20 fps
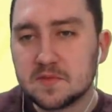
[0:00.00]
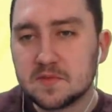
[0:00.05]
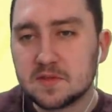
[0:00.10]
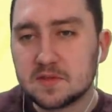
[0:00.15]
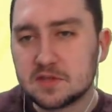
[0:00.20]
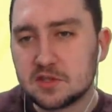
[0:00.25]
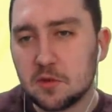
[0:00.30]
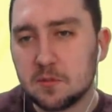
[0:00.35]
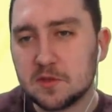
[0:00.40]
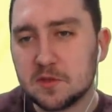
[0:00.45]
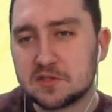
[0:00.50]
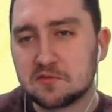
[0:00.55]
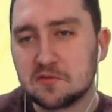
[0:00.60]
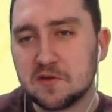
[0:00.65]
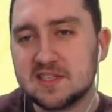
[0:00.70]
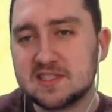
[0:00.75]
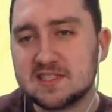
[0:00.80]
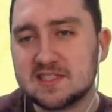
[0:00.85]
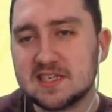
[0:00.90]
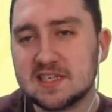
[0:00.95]
Thomas
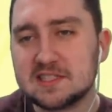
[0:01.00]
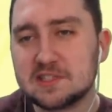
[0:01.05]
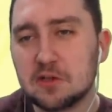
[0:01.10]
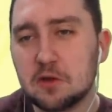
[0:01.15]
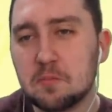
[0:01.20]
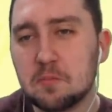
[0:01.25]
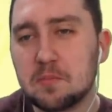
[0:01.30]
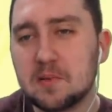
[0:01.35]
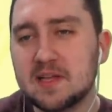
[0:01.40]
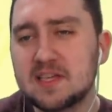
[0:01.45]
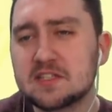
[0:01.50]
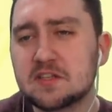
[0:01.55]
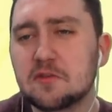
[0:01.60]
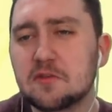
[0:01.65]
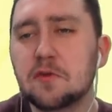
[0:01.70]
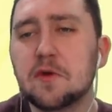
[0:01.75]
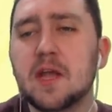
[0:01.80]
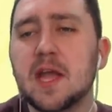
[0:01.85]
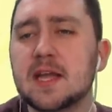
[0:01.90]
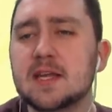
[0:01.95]
Reese says, Tom, please
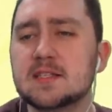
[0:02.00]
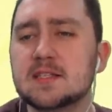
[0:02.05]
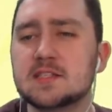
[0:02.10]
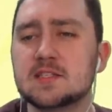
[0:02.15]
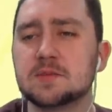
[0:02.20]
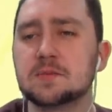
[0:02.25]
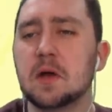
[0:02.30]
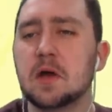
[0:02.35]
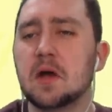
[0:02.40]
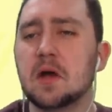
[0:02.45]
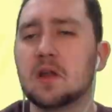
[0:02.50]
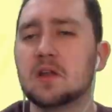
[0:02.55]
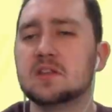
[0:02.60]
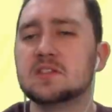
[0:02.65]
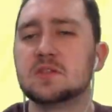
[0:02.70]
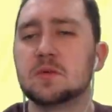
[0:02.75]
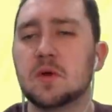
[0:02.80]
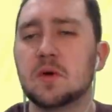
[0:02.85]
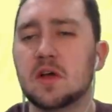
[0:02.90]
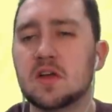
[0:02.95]
create some Haaland
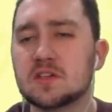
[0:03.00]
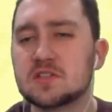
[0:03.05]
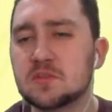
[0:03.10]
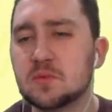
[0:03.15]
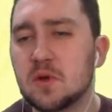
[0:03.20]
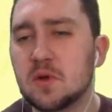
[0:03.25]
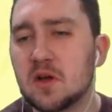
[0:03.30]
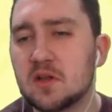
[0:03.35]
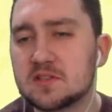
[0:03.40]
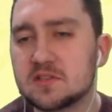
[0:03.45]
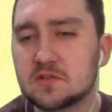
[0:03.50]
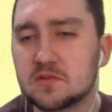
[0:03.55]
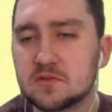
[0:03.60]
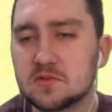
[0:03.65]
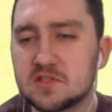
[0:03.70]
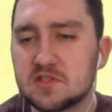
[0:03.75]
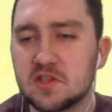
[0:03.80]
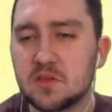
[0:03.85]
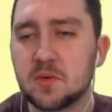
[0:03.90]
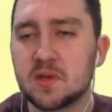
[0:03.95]
to Arsenal
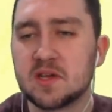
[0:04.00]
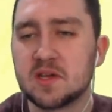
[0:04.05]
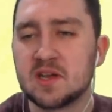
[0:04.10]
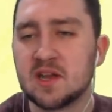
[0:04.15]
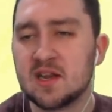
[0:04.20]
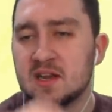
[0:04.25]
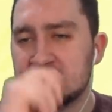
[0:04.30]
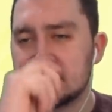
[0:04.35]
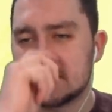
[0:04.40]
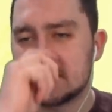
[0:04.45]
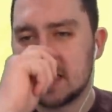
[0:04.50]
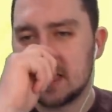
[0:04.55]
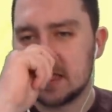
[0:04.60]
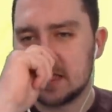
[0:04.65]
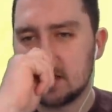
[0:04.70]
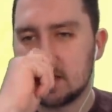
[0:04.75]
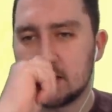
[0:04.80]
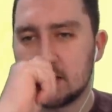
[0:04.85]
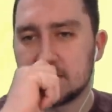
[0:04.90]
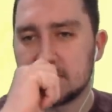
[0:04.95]
articles so that we can at least get
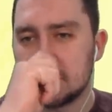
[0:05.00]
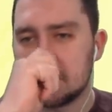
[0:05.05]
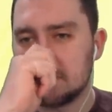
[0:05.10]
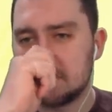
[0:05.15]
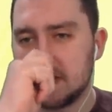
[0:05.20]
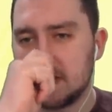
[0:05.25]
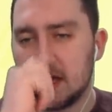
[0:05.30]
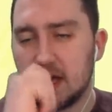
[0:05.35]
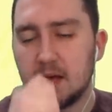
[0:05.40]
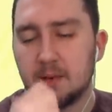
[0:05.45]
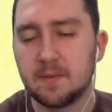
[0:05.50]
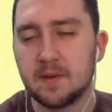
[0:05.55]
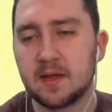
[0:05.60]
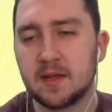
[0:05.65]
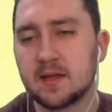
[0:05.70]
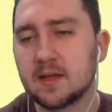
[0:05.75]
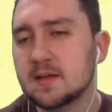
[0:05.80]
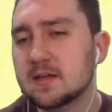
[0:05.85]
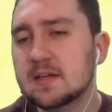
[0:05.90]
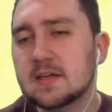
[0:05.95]
the idea of it happening.
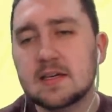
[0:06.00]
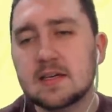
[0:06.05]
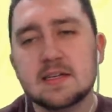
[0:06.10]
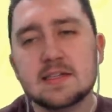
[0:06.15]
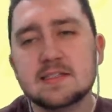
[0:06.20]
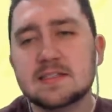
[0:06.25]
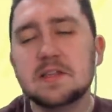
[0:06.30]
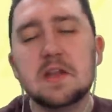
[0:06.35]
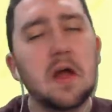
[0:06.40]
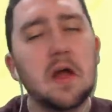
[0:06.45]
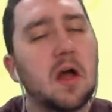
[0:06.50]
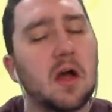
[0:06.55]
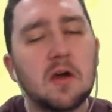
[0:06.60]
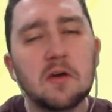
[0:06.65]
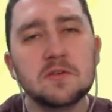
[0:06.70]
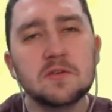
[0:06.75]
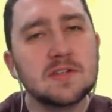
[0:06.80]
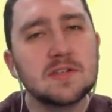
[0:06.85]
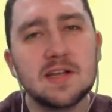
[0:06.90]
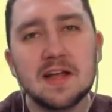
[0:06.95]

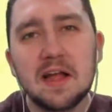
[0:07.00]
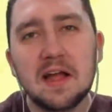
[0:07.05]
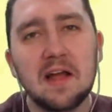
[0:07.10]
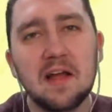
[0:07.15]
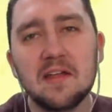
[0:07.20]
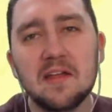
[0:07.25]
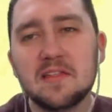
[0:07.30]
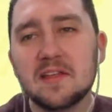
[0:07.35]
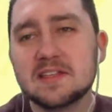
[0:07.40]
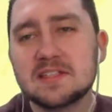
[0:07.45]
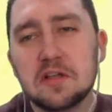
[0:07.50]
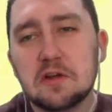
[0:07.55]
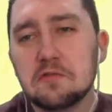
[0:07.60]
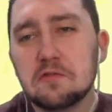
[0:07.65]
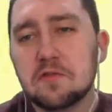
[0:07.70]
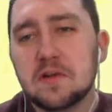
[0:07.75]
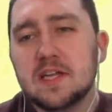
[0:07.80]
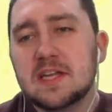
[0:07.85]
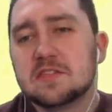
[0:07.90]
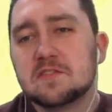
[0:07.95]
No, there's no
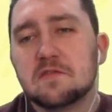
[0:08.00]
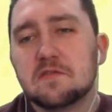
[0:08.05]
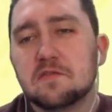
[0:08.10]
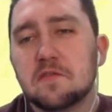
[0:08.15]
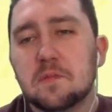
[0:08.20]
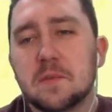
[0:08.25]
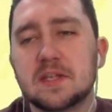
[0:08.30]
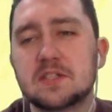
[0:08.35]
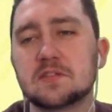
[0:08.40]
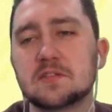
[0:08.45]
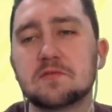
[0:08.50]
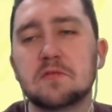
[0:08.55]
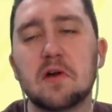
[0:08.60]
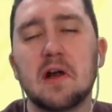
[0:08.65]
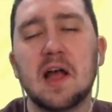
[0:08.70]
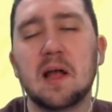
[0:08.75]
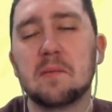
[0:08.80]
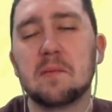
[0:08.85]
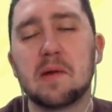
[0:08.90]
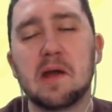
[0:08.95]
reason for me to
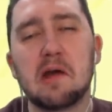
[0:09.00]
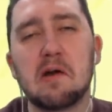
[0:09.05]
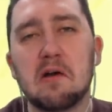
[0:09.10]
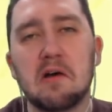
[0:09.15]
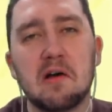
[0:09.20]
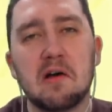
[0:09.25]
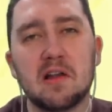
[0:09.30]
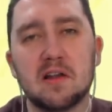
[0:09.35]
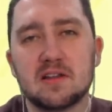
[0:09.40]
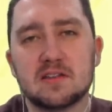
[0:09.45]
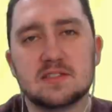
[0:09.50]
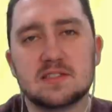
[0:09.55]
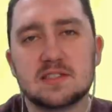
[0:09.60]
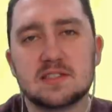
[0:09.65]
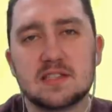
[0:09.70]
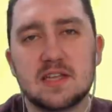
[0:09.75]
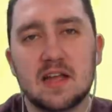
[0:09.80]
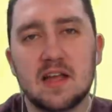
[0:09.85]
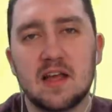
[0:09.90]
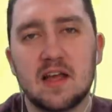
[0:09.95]
write about Haaland
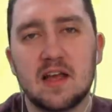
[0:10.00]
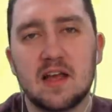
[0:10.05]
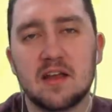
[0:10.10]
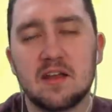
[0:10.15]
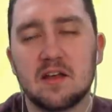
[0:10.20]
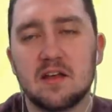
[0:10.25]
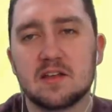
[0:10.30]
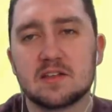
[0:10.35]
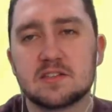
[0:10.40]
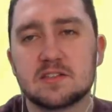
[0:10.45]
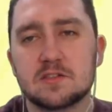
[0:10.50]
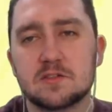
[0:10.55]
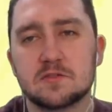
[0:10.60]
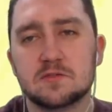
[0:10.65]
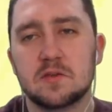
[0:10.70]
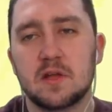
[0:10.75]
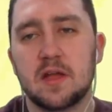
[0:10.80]
and Arsenal.